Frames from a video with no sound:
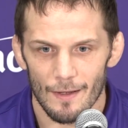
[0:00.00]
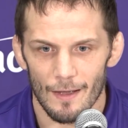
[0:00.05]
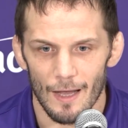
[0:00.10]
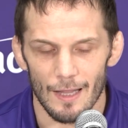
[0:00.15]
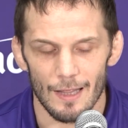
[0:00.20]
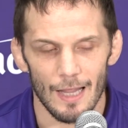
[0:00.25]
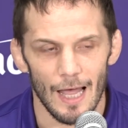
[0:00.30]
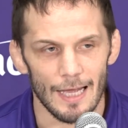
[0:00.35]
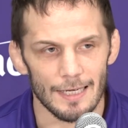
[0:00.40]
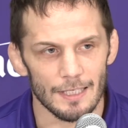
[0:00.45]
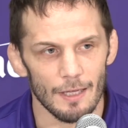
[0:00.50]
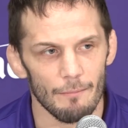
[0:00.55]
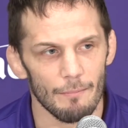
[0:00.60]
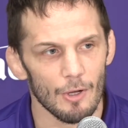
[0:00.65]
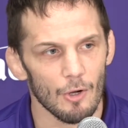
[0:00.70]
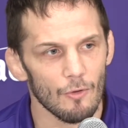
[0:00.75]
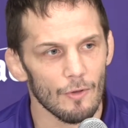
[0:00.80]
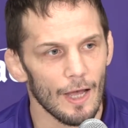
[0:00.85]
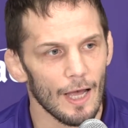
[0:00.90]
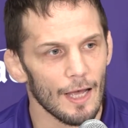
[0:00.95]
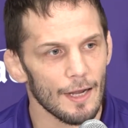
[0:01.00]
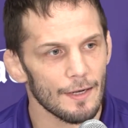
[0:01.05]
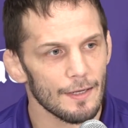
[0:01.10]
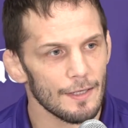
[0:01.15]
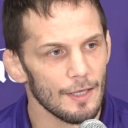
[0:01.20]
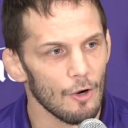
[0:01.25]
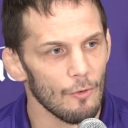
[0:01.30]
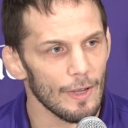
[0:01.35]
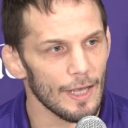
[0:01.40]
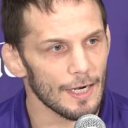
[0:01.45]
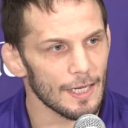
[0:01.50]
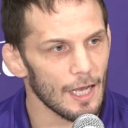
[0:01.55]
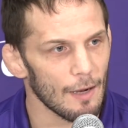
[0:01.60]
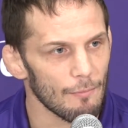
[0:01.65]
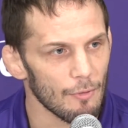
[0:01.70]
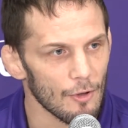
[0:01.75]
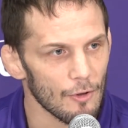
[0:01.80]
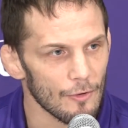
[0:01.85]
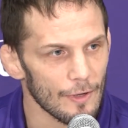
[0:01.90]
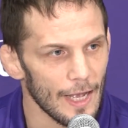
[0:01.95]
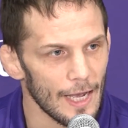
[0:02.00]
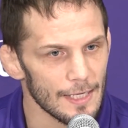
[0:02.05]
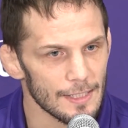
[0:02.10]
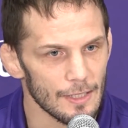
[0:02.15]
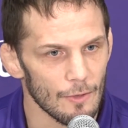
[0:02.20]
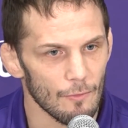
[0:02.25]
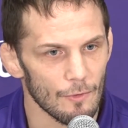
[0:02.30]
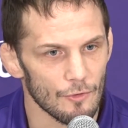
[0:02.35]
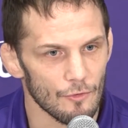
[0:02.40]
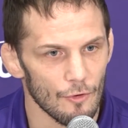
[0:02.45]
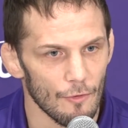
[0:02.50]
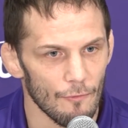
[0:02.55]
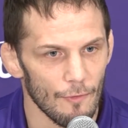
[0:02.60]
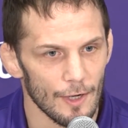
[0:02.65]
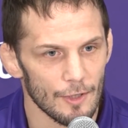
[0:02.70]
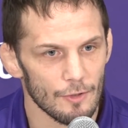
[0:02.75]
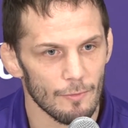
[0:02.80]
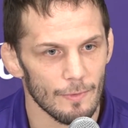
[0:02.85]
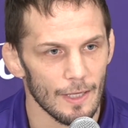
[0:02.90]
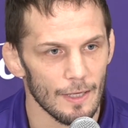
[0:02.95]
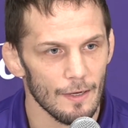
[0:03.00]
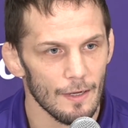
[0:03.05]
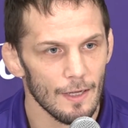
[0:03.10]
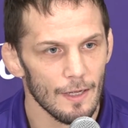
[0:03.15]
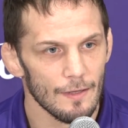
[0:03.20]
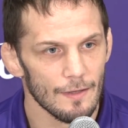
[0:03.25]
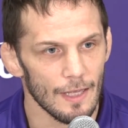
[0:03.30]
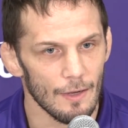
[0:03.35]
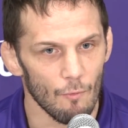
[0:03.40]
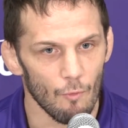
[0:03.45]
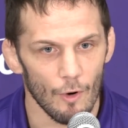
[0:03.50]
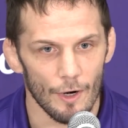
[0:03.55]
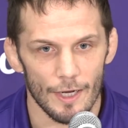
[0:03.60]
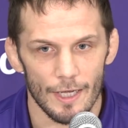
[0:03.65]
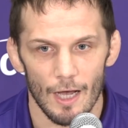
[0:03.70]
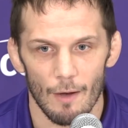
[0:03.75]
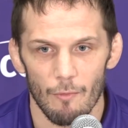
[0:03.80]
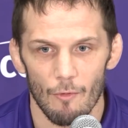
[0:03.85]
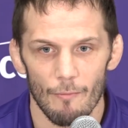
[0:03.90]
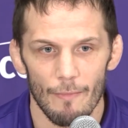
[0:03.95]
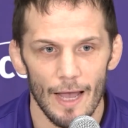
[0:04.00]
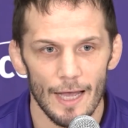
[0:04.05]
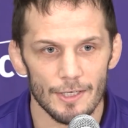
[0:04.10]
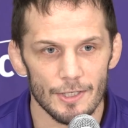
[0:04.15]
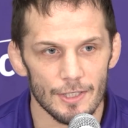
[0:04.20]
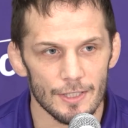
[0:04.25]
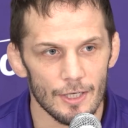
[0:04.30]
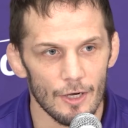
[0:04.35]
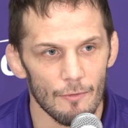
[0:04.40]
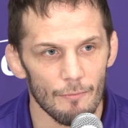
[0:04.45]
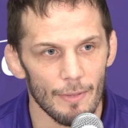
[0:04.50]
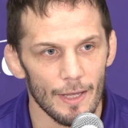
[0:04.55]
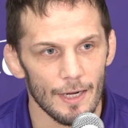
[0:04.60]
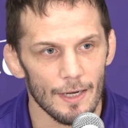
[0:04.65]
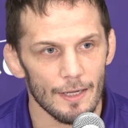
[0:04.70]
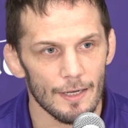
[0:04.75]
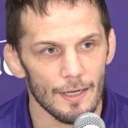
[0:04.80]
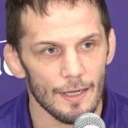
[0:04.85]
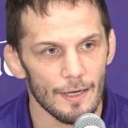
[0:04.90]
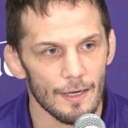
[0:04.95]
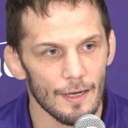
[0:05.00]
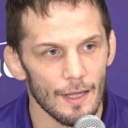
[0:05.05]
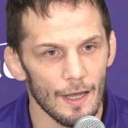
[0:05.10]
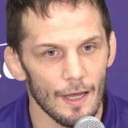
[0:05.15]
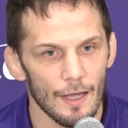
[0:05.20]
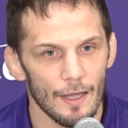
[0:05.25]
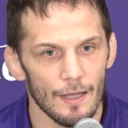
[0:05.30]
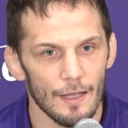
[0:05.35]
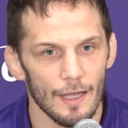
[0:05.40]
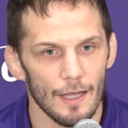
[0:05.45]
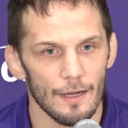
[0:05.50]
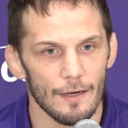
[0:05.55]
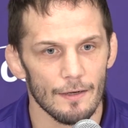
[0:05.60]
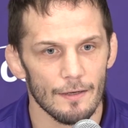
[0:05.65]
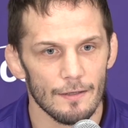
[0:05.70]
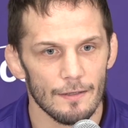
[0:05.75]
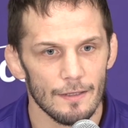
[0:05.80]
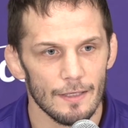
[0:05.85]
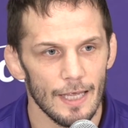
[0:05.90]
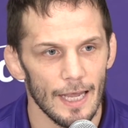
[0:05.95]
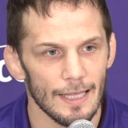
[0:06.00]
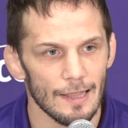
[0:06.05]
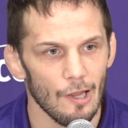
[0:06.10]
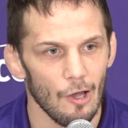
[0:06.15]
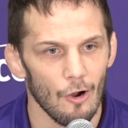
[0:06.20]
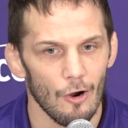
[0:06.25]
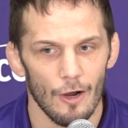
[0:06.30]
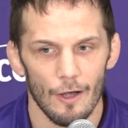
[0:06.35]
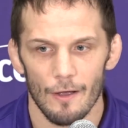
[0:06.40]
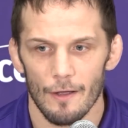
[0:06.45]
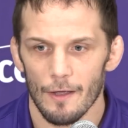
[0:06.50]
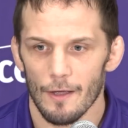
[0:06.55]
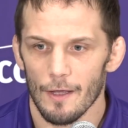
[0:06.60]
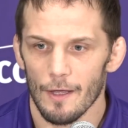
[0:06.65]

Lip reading: A lot to build on. You know, we had a couple other guys that were true freshmen that won a couple matches there, Bennett and Cade Lara.